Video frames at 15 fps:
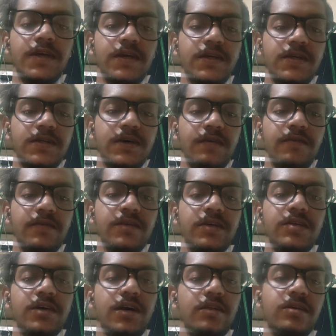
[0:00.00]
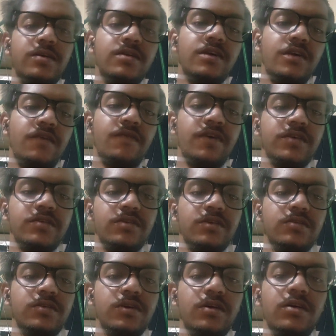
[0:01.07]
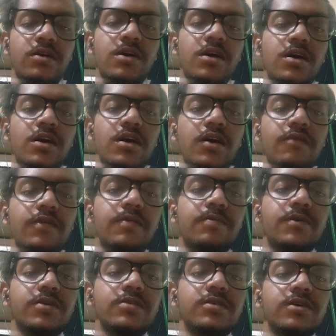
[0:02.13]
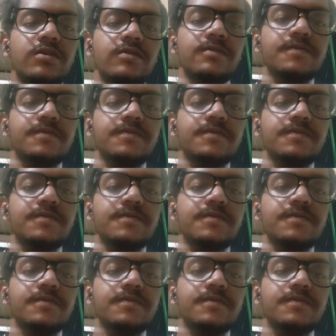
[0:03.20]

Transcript: services other than infrastructure. If a person